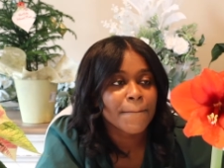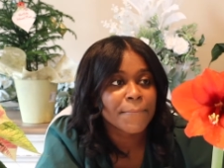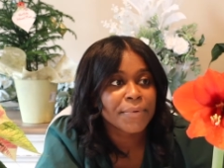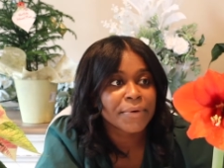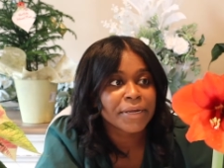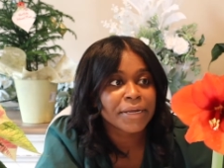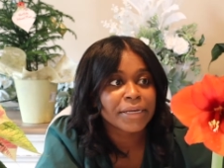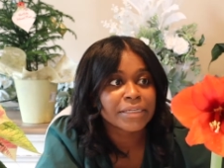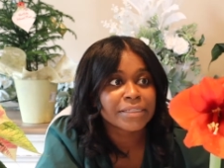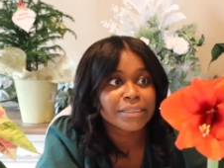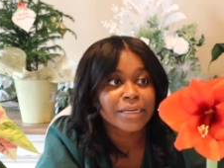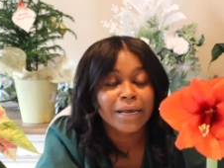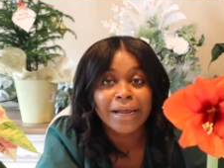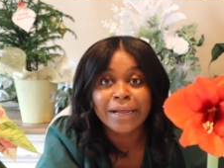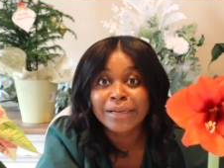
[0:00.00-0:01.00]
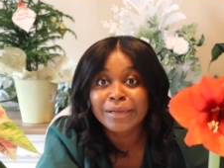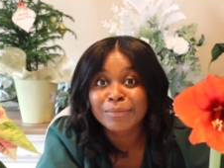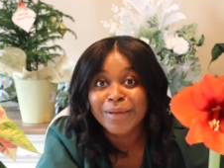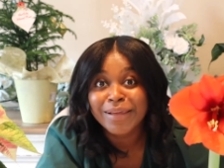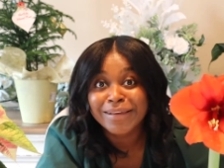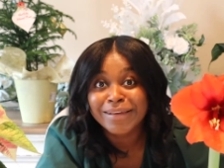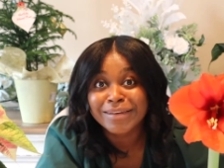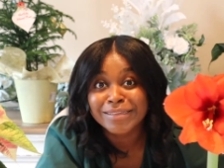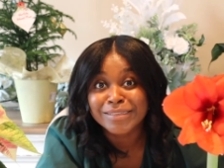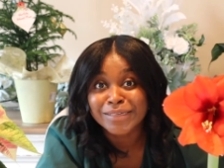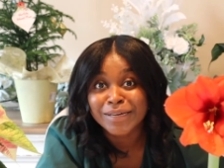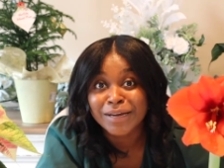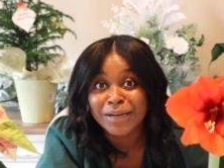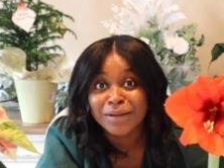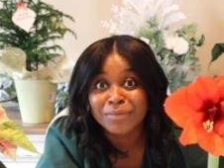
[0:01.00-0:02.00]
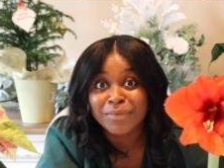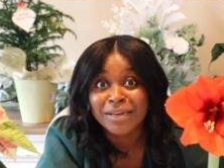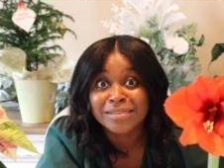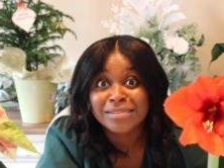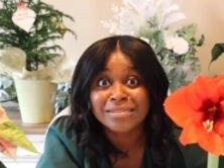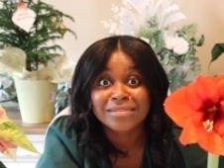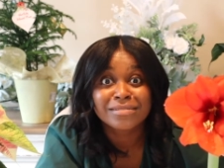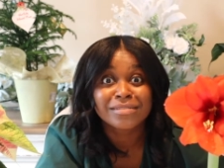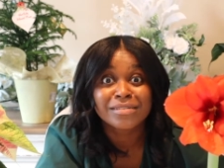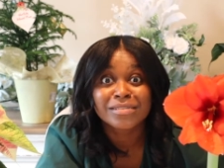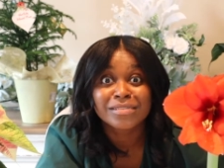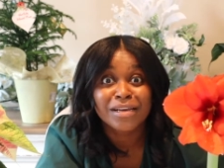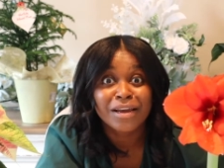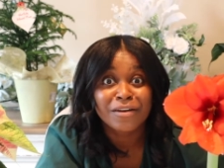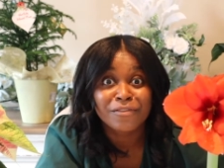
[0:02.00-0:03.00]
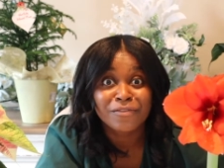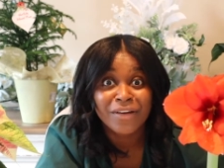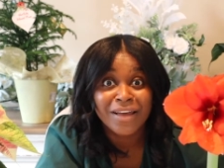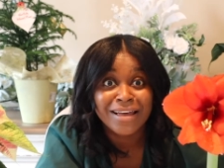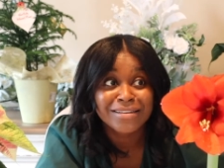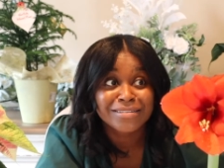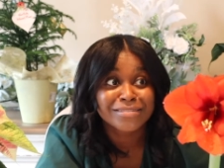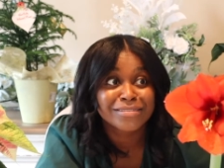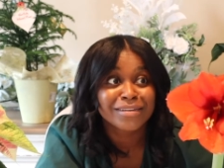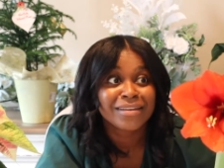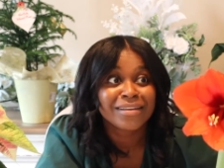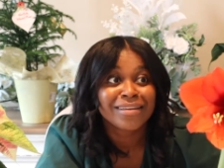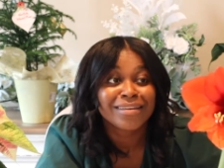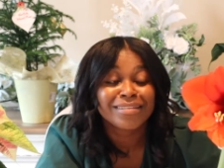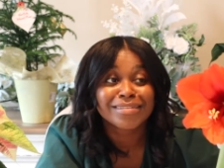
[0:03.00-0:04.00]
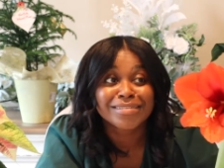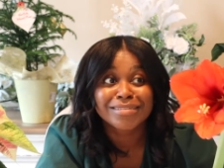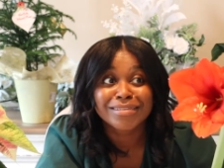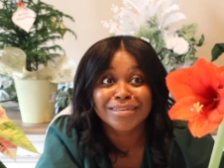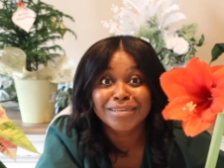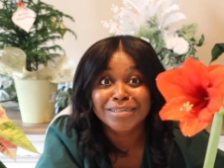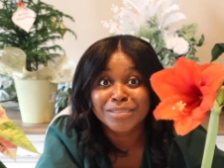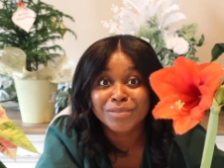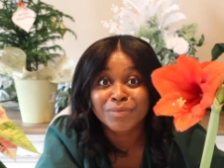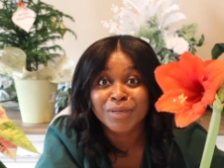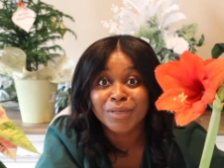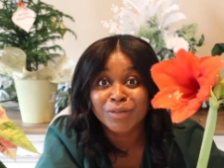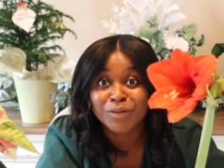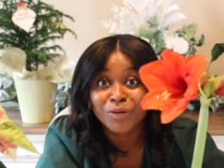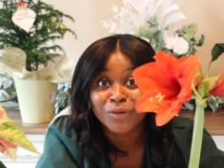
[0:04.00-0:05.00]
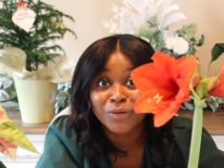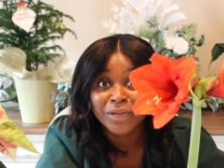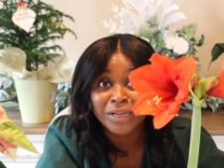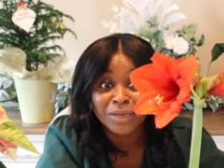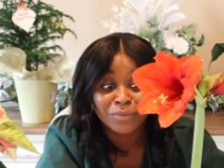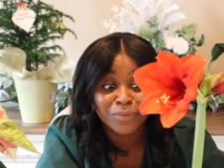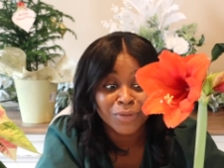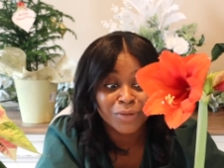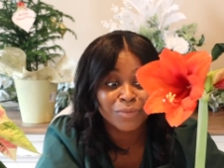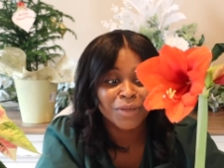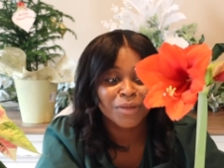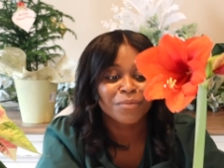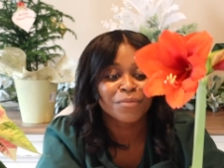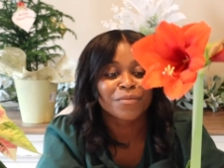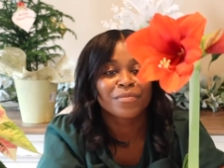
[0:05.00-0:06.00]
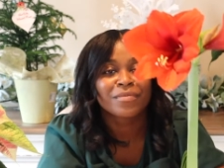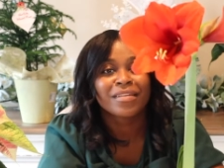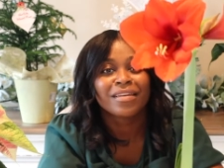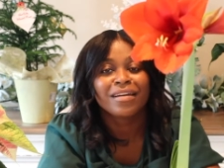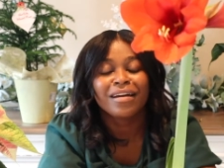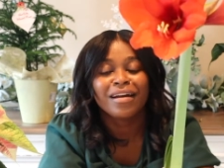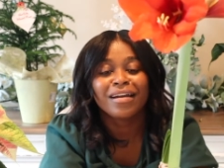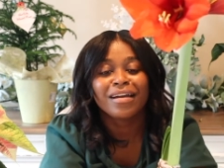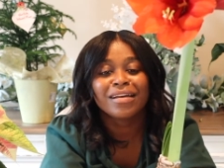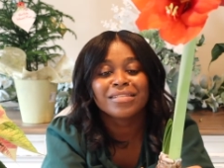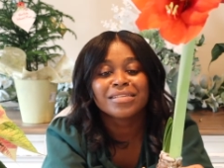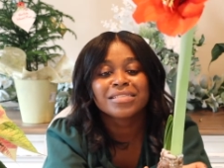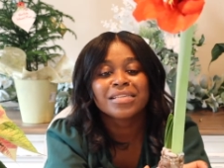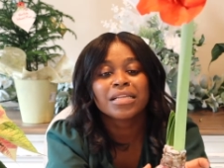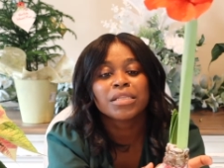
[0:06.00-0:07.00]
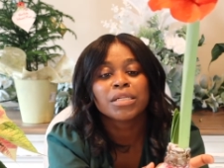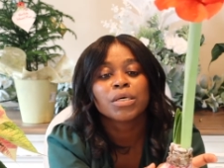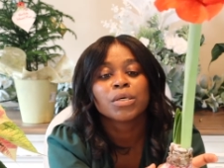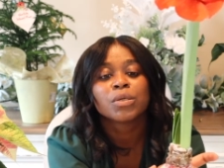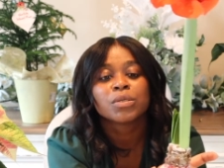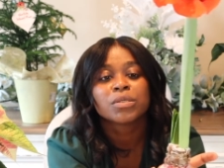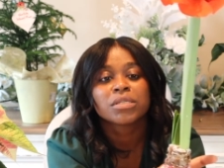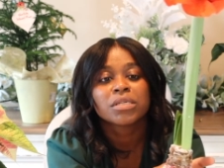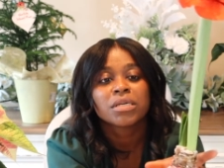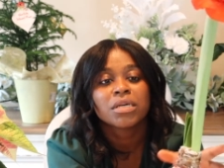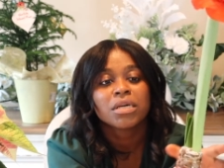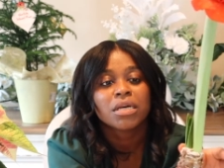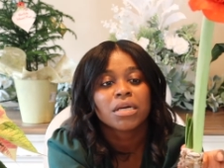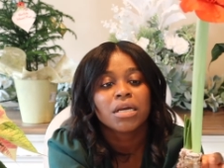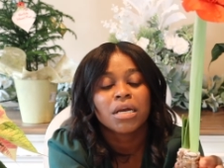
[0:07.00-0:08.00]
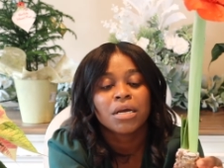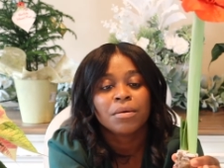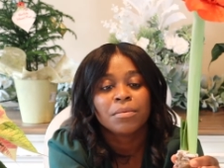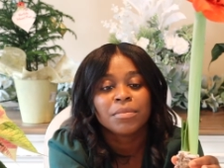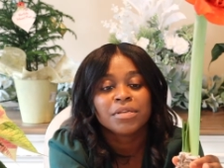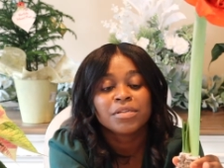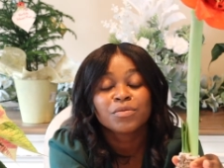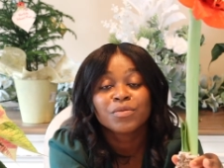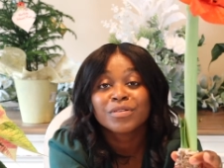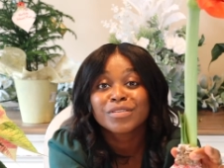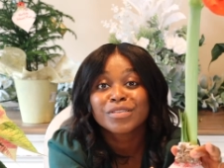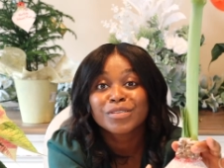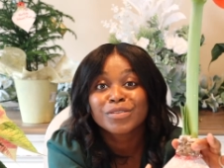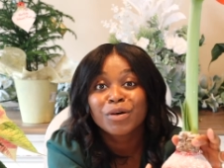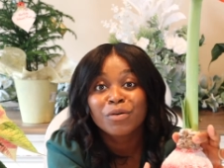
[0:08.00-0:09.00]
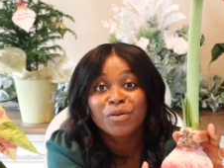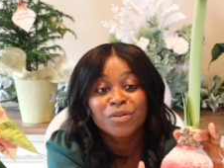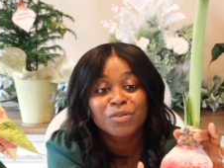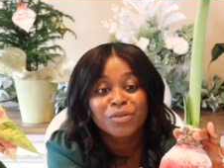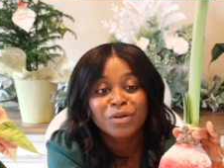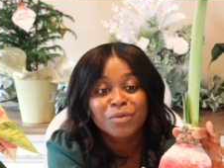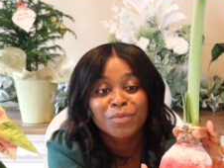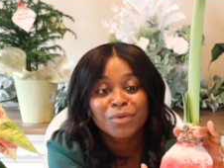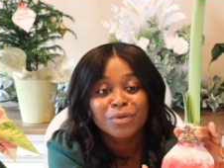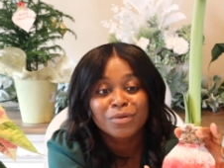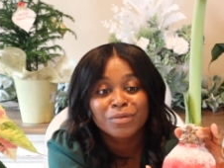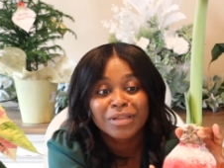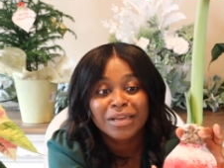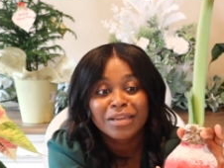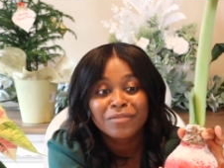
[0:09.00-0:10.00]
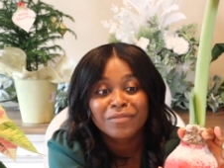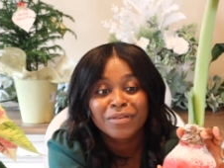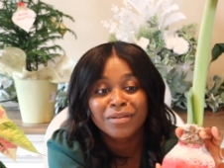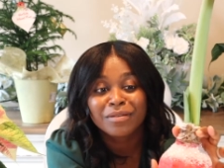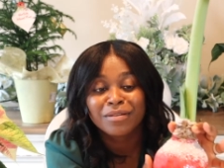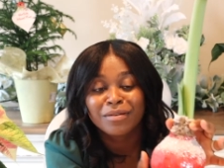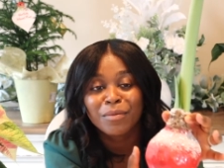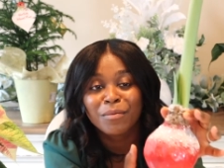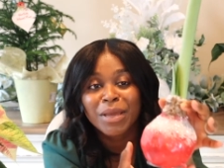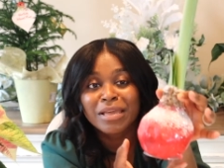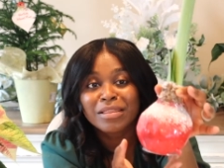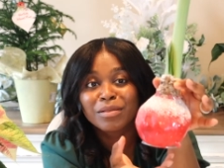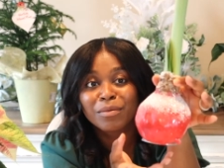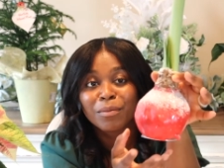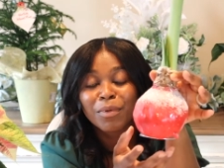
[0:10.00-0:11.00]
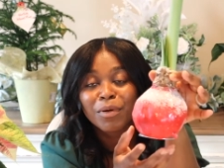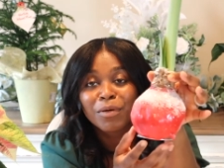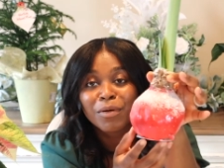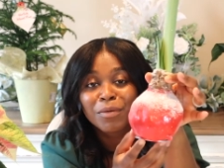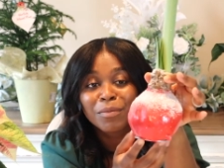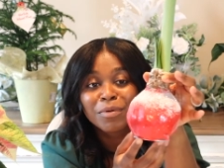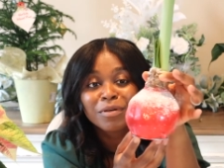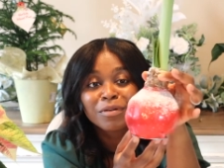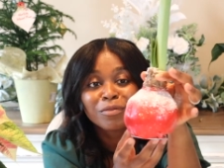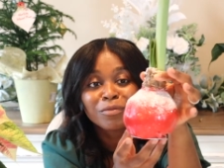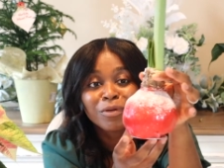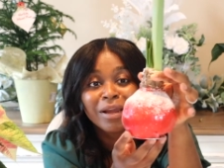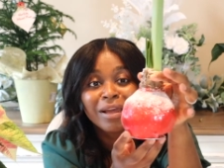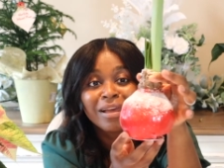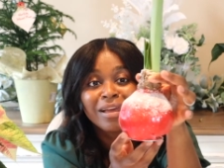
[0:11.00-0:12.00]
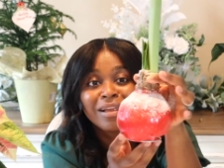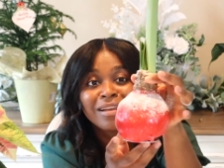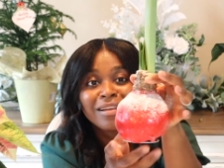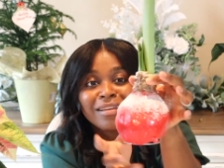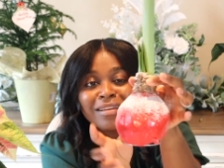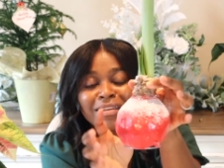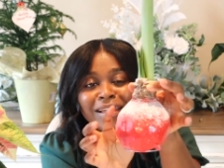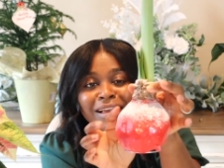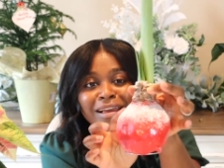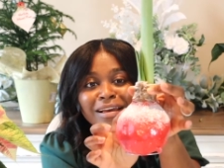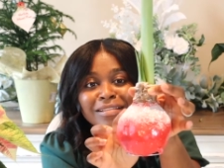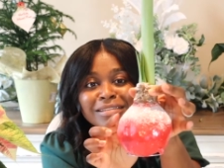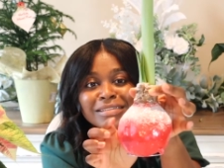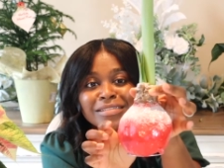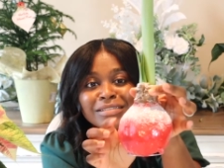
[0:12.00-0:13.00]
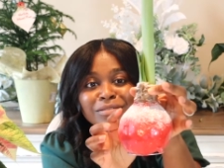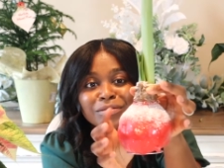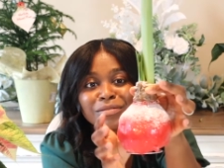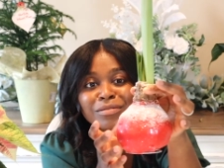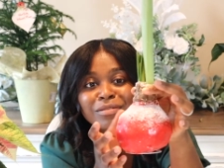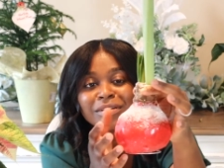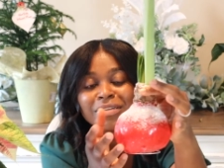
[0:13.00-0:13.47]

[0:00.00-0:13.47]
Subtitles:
but I didn't make it in time. That's just how fast this thing has been growing and blooming. I got this at Lowe's. This one is so adorable. They even made the bulb red and they got this little